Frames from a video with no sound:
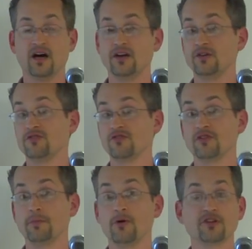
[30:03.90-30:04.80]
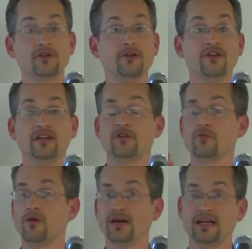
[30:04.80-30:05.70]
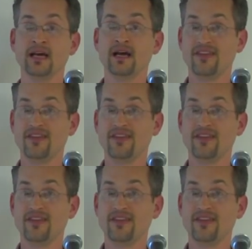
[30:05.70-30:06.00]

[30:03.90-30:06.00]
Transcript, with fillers: uh, user support community, growing